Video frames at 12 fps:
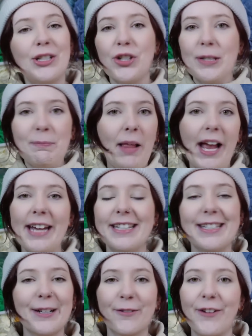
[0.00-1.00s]
just
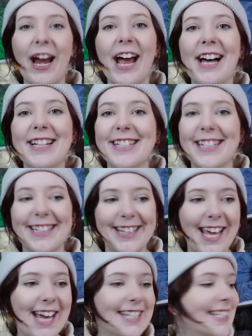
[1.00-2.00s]
placed around
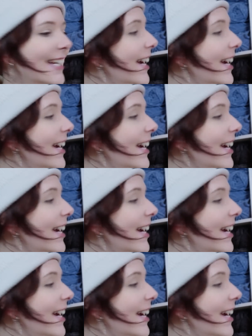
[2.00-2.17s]
that